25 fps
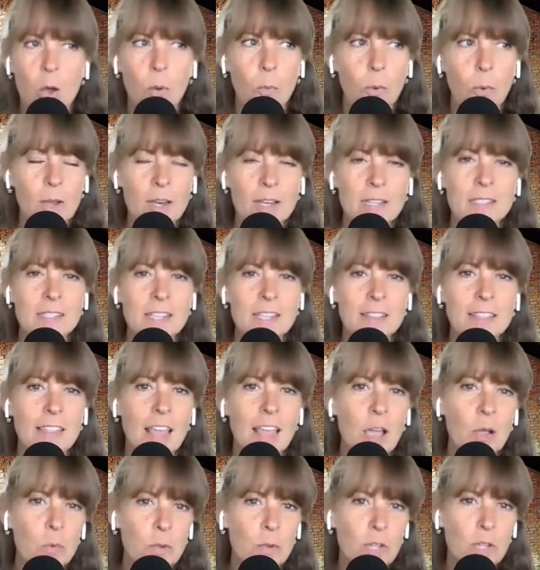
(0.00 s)
What is it
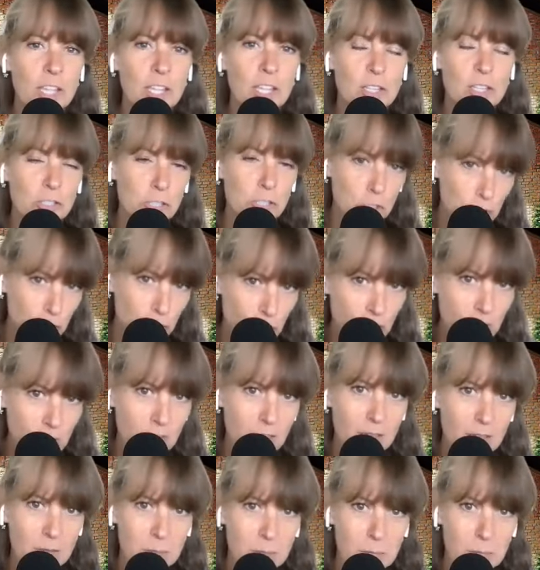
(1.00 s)
that we
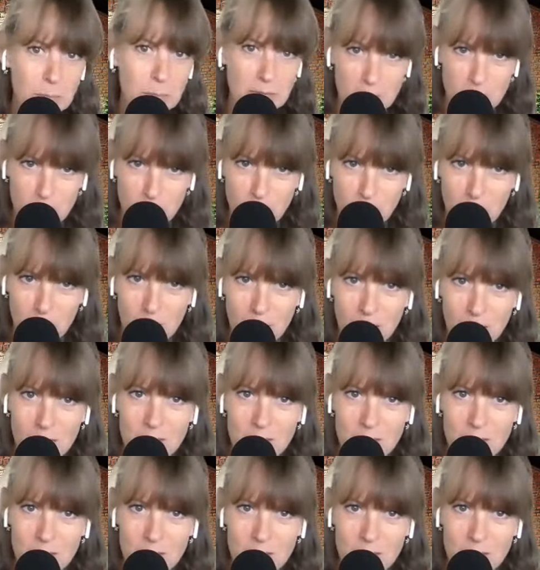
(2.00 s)
should be doing?